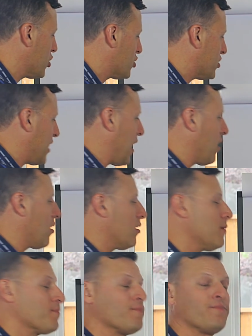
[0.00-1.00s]

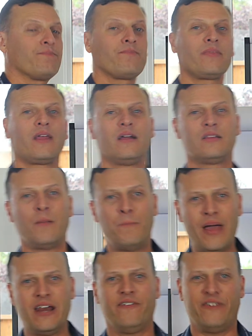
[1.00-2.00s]
share the
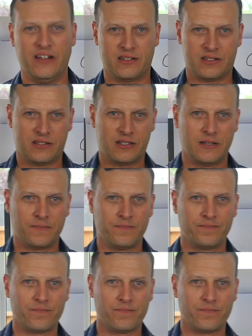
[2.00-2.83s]
benefits.